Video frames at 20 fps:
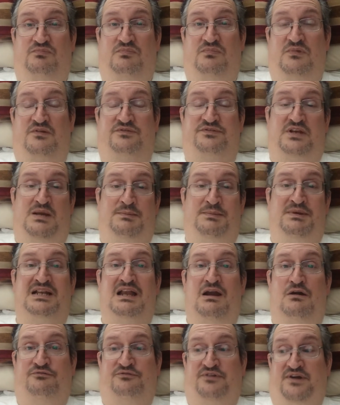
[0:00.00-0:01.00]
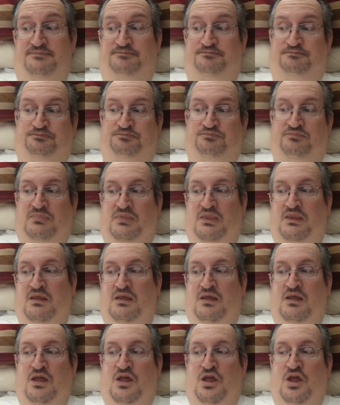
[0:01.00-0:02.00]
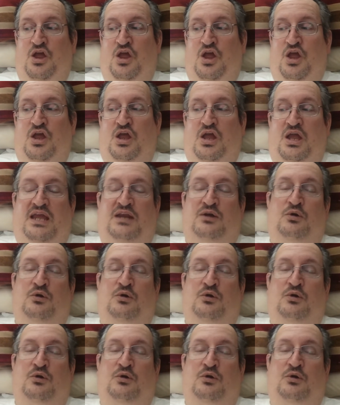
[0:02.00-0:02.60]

So let me clarify. In